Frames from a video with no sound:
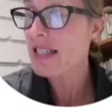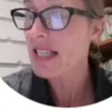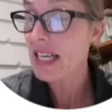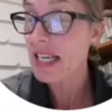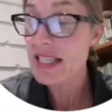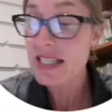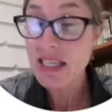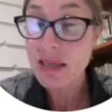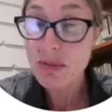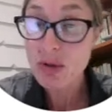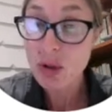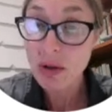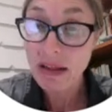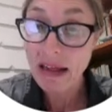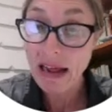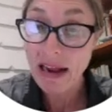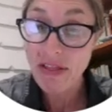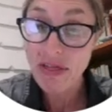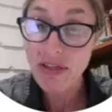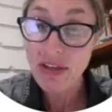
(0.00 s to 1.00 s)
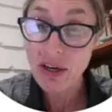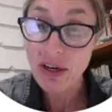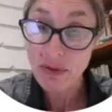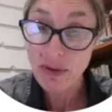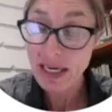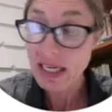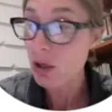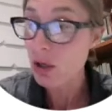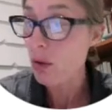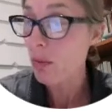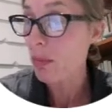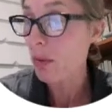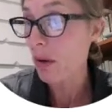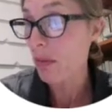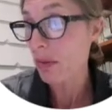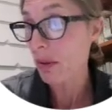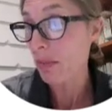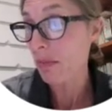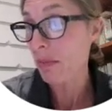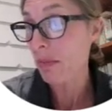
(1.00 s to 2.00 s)
conceptual and theoretical
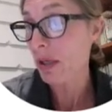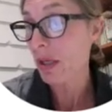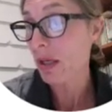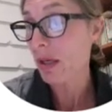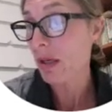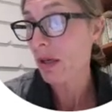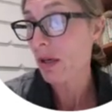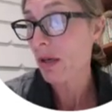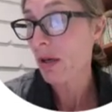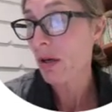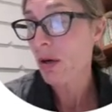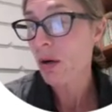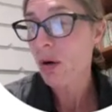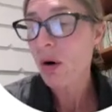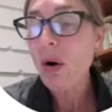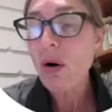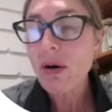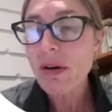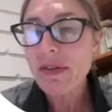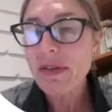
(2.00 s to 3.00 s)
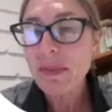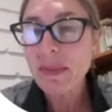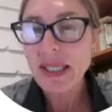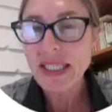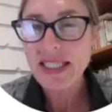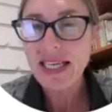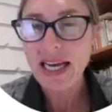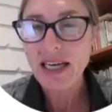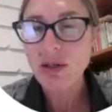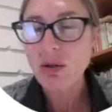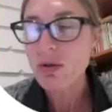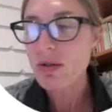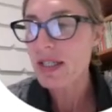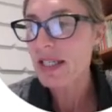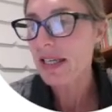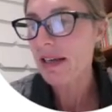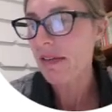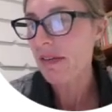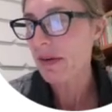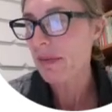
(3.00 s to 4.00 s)
problem, all of them entangled
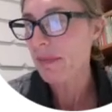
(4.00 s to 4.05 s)
together.